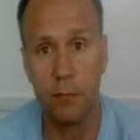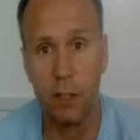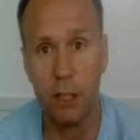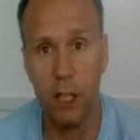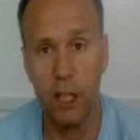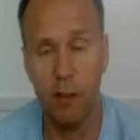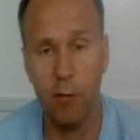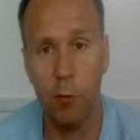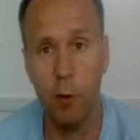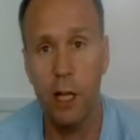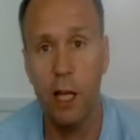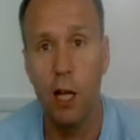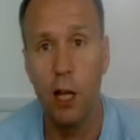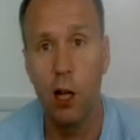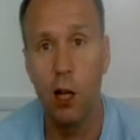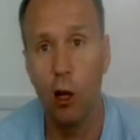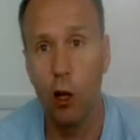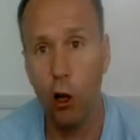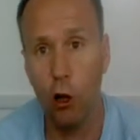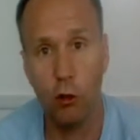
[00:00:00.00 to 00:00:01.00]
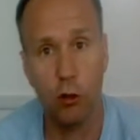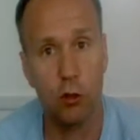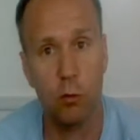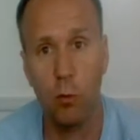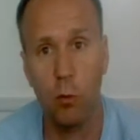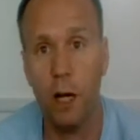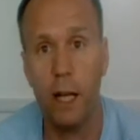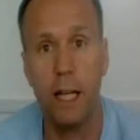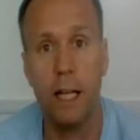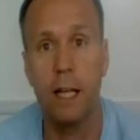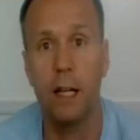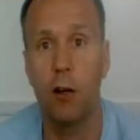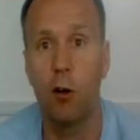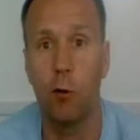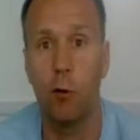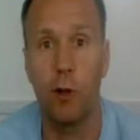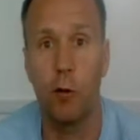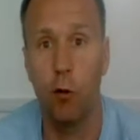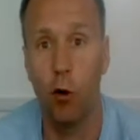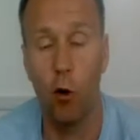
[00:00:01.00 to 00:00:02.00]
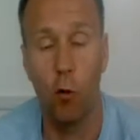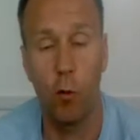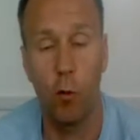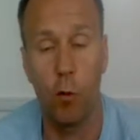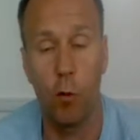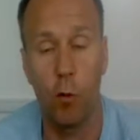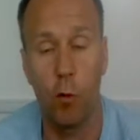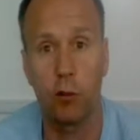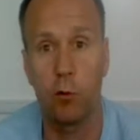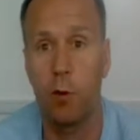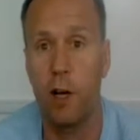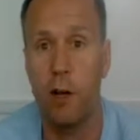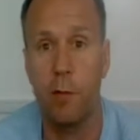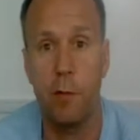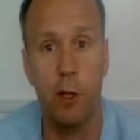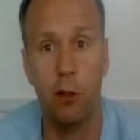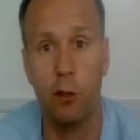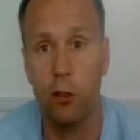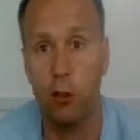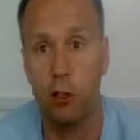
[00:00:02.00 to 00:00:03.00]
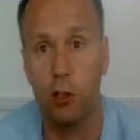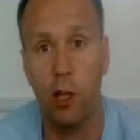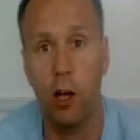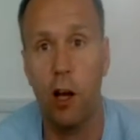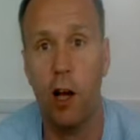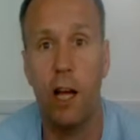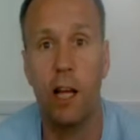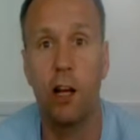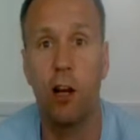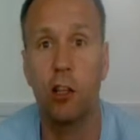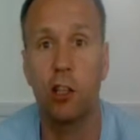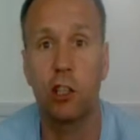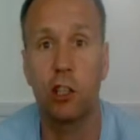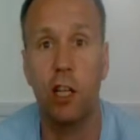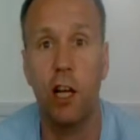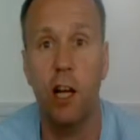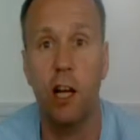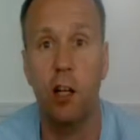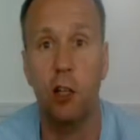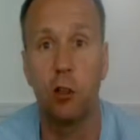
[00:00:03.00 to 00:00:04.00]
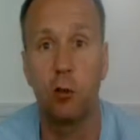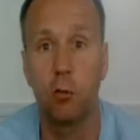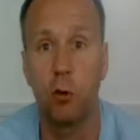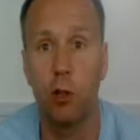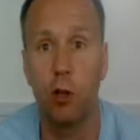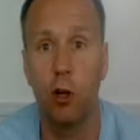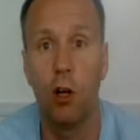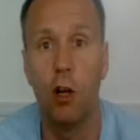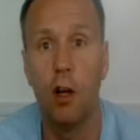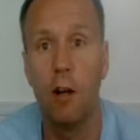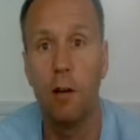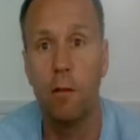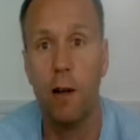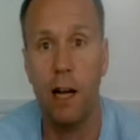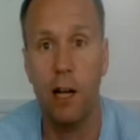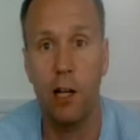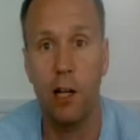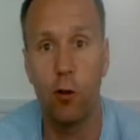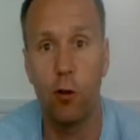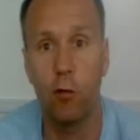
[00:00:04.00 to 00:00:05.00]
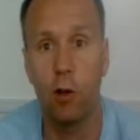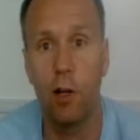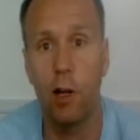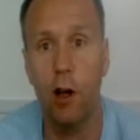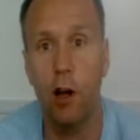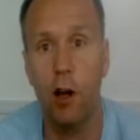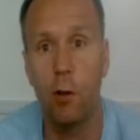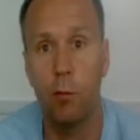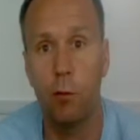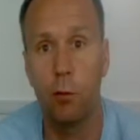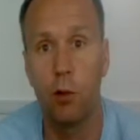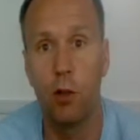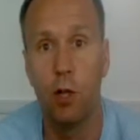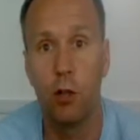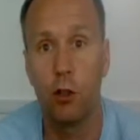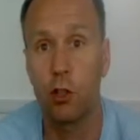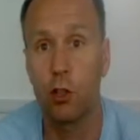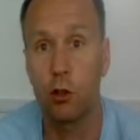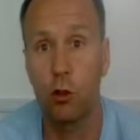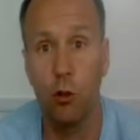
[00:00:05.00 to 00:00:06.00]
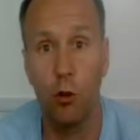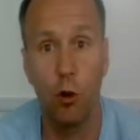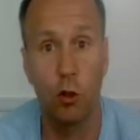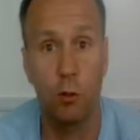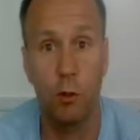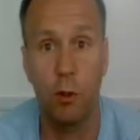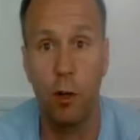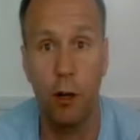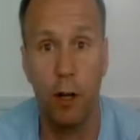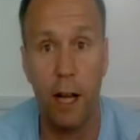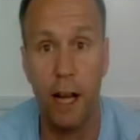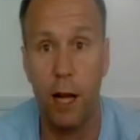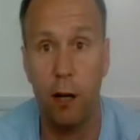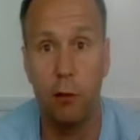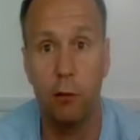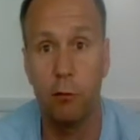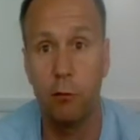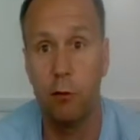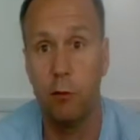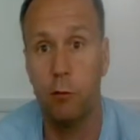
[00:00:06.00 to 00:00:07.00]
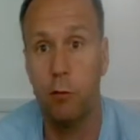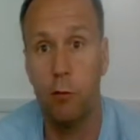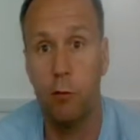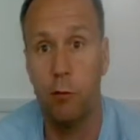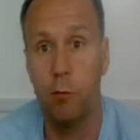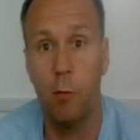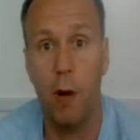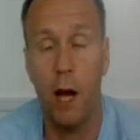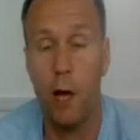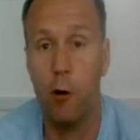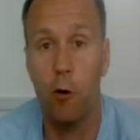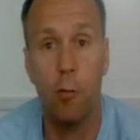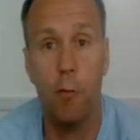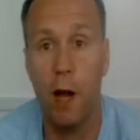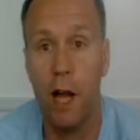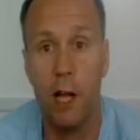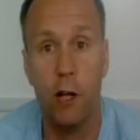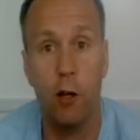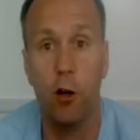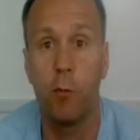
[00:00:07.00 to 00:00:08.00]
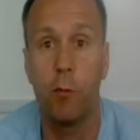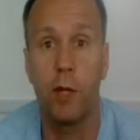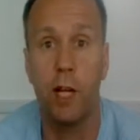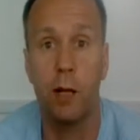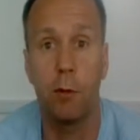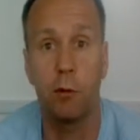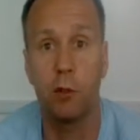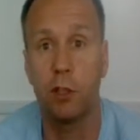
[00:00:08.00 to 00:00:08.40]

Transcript: If we lost weight, or we thought we'd lost weight, been on a diet, and our scales were not valid or reliable, the scores we got out may or may not be able